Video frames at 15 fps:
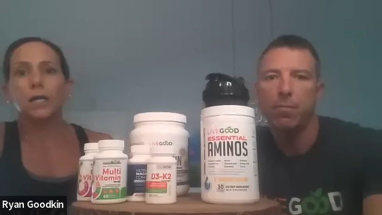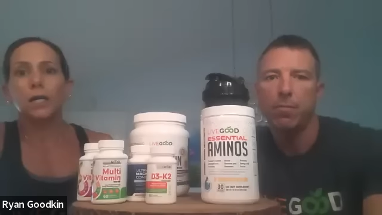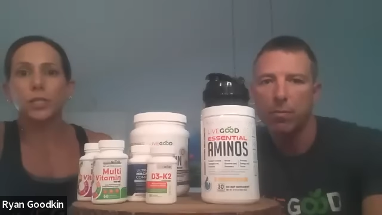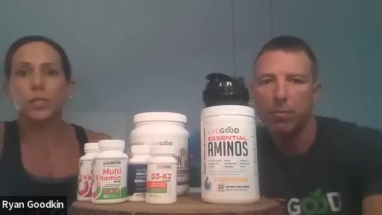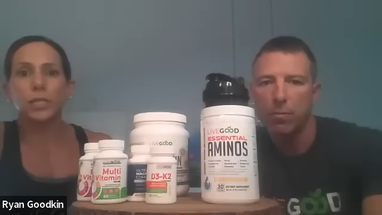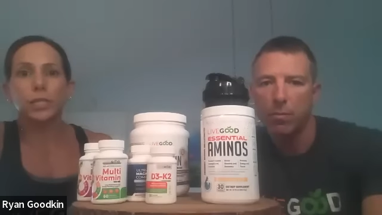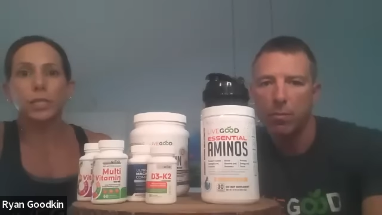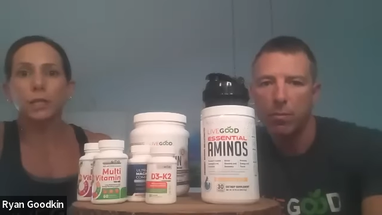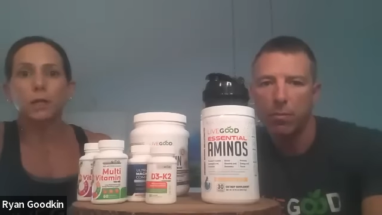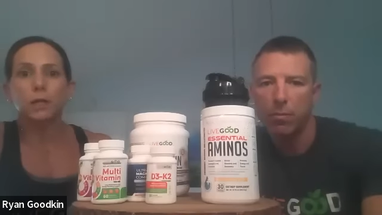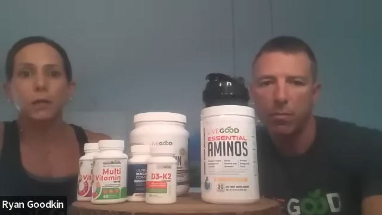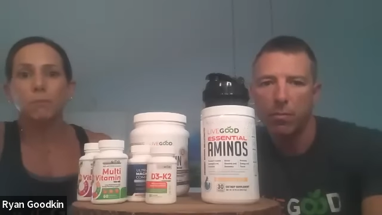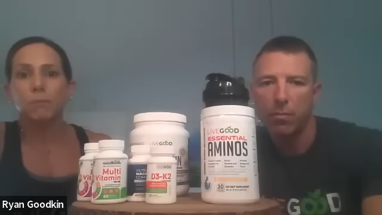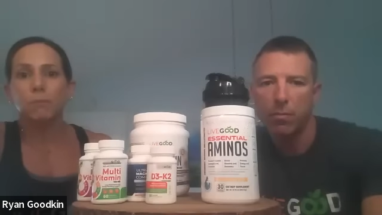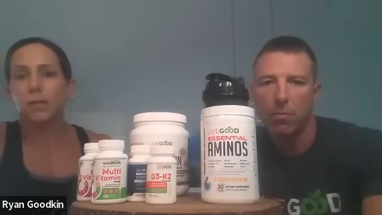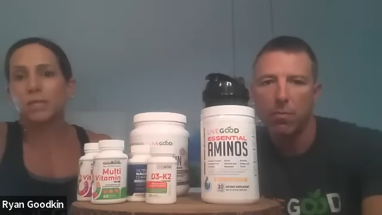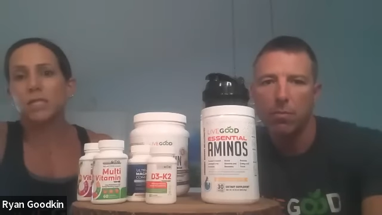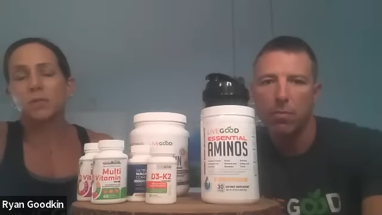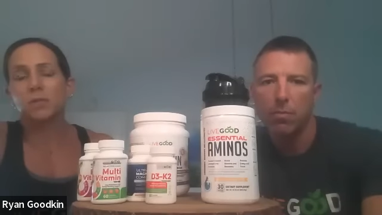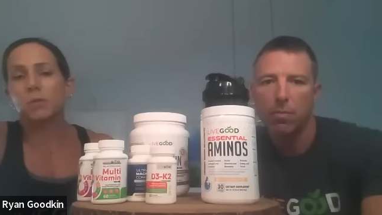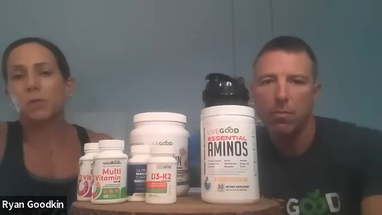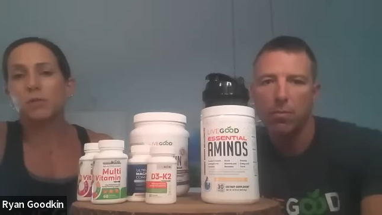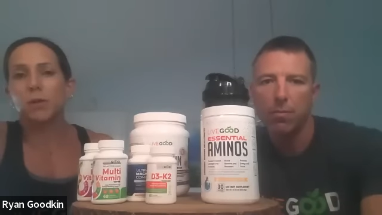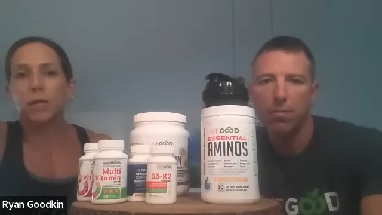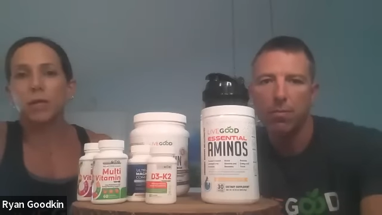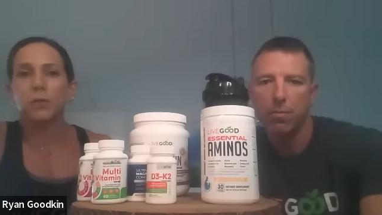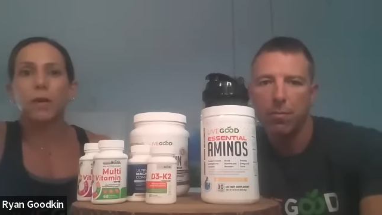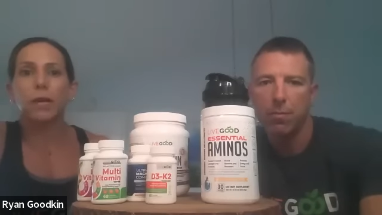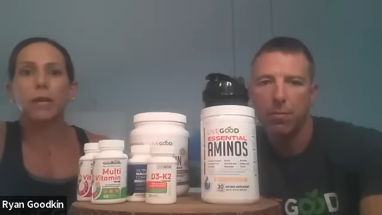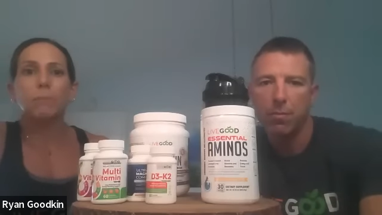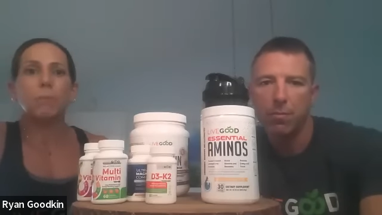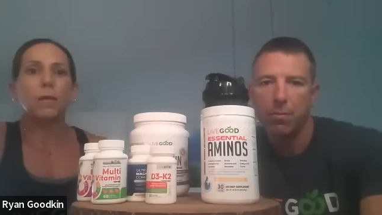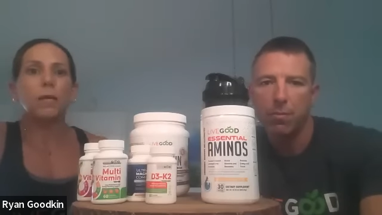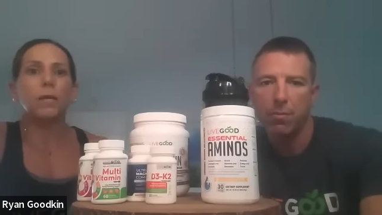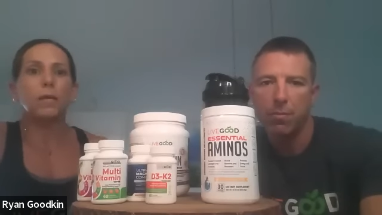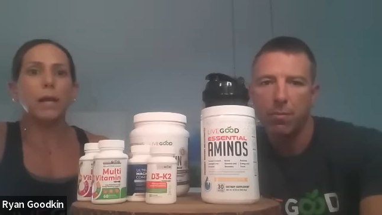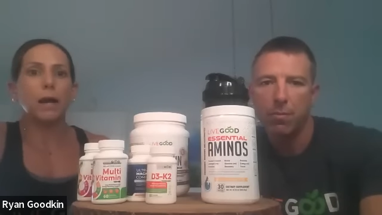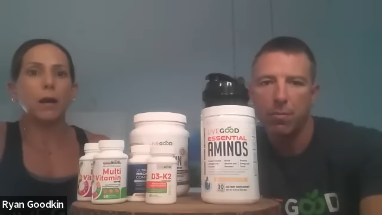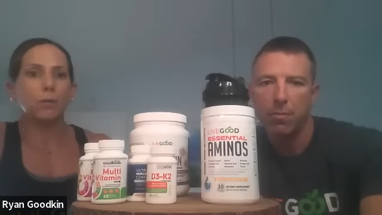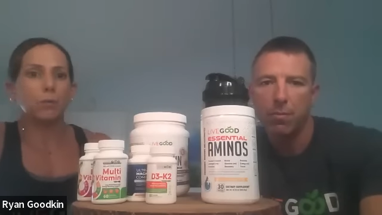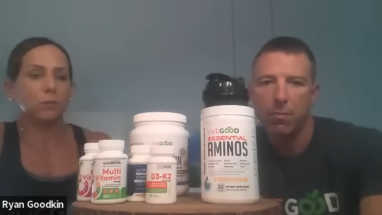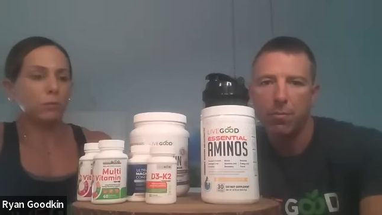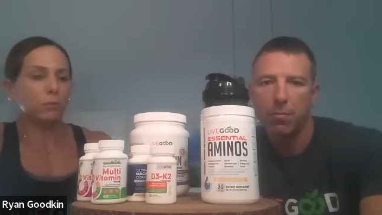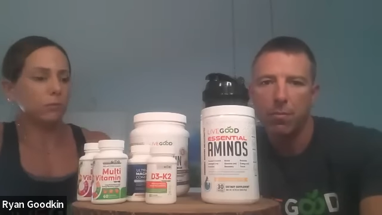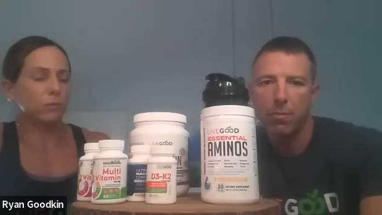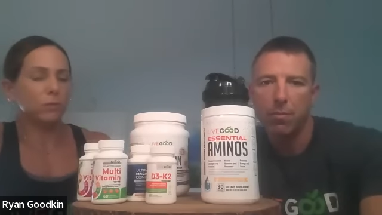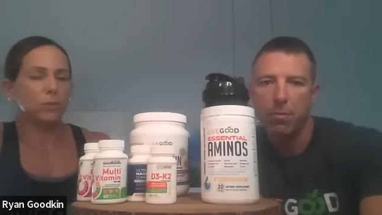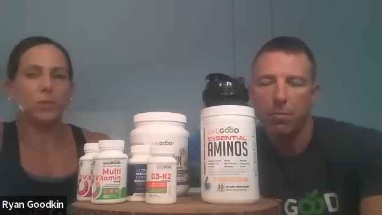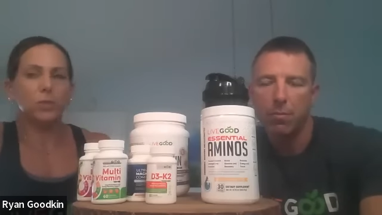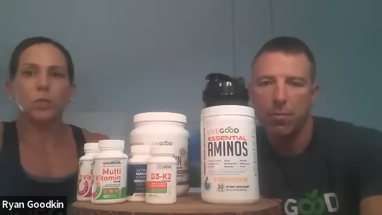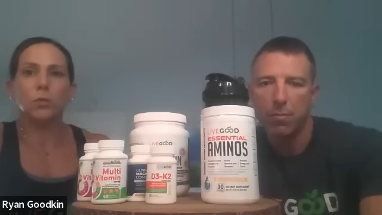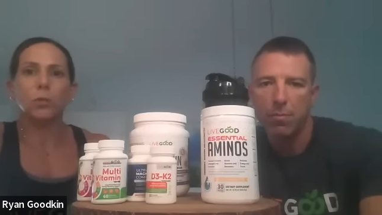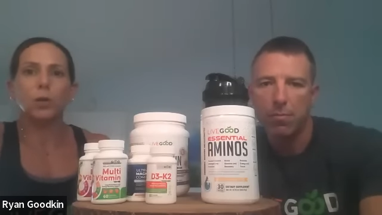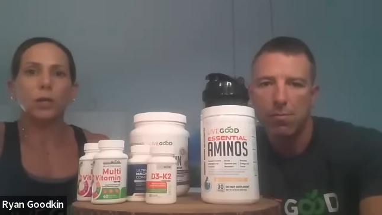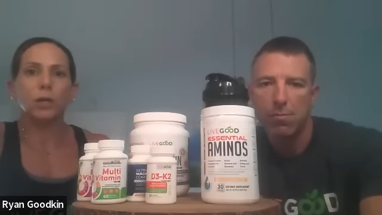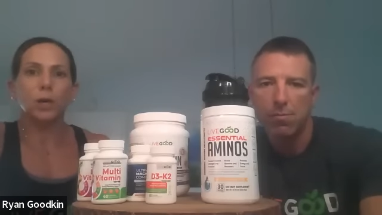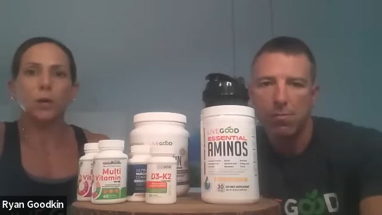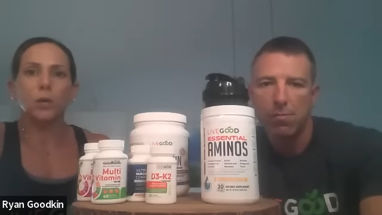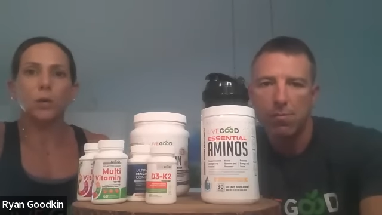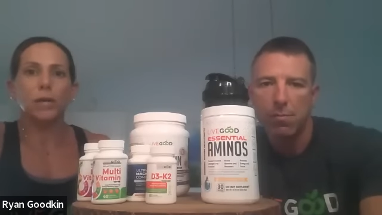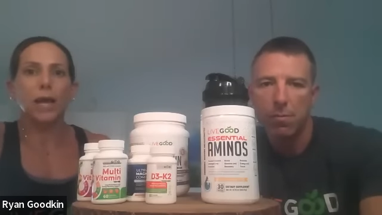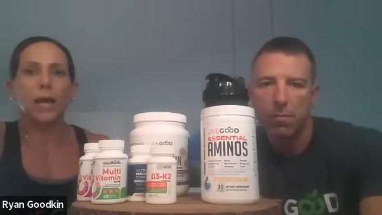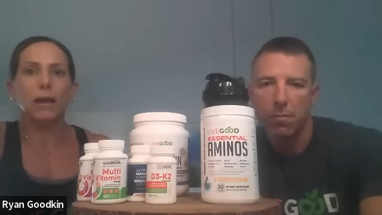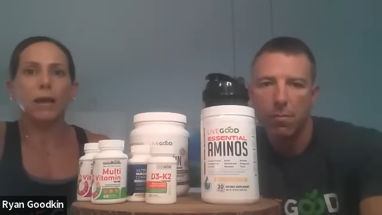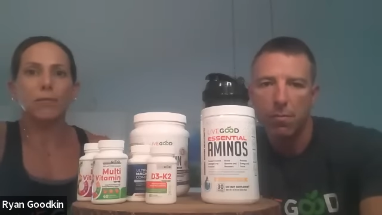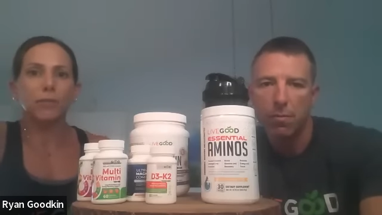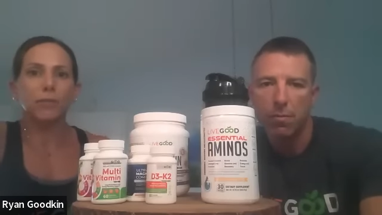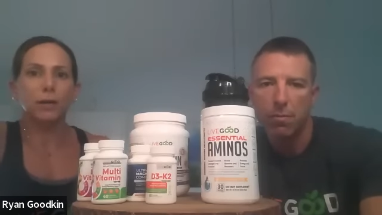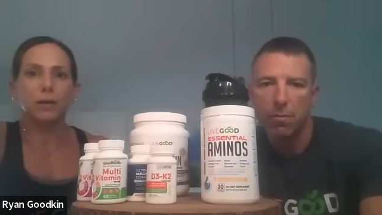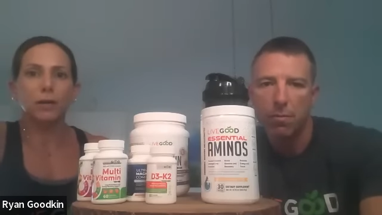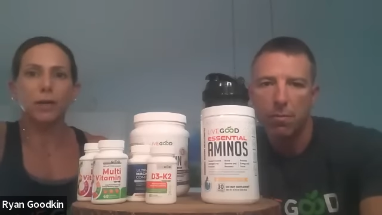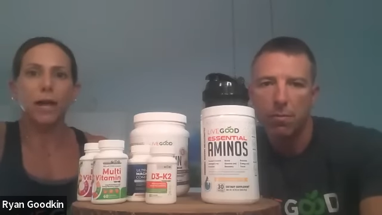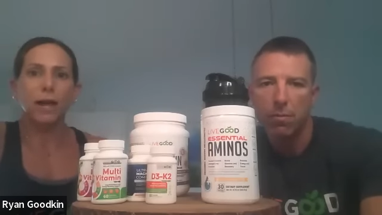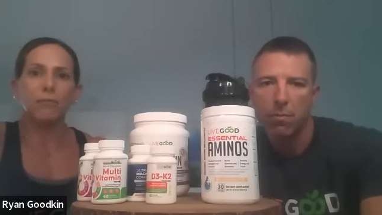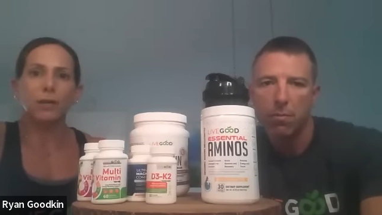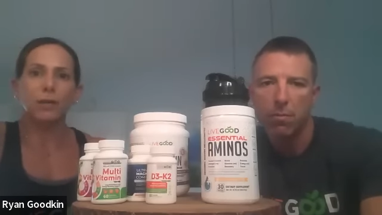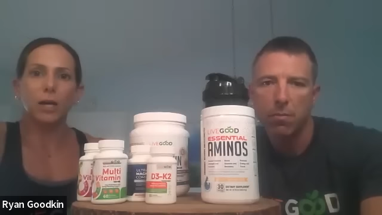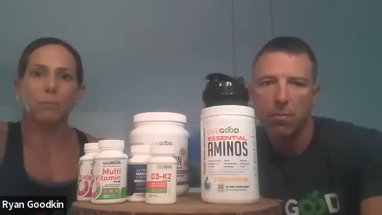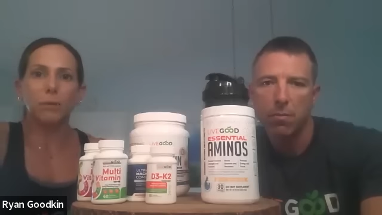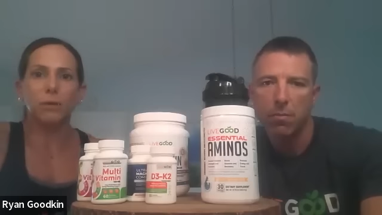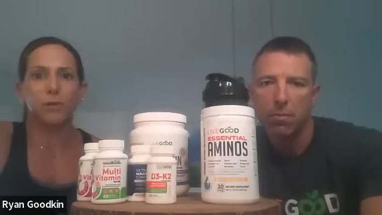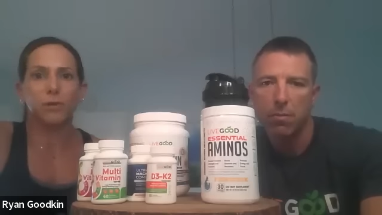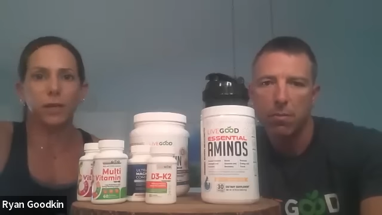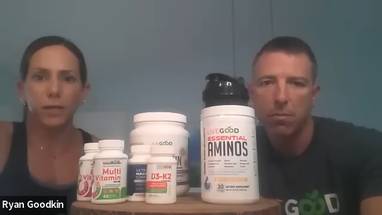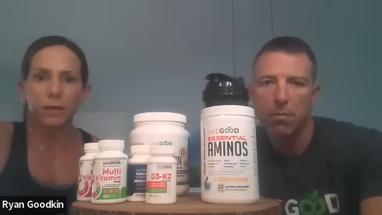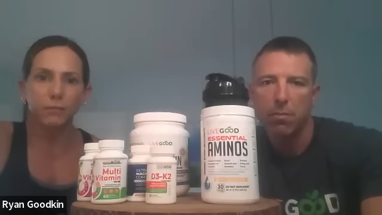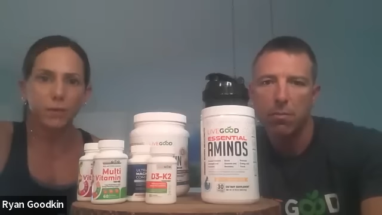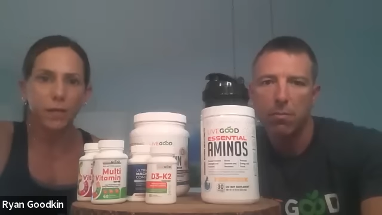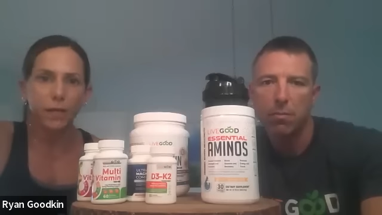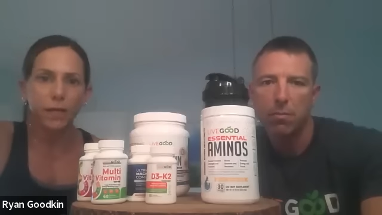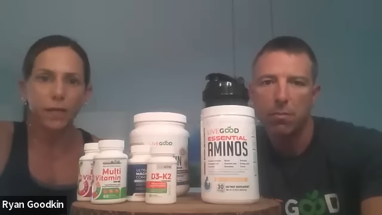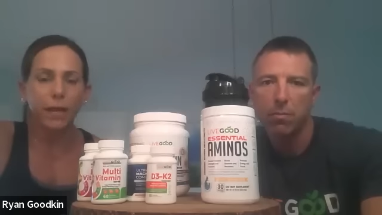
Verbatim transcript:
Speaker 1: in your tea, a teaspoon of honey, great. But now, do you want to go and have a half a cup of honey every day?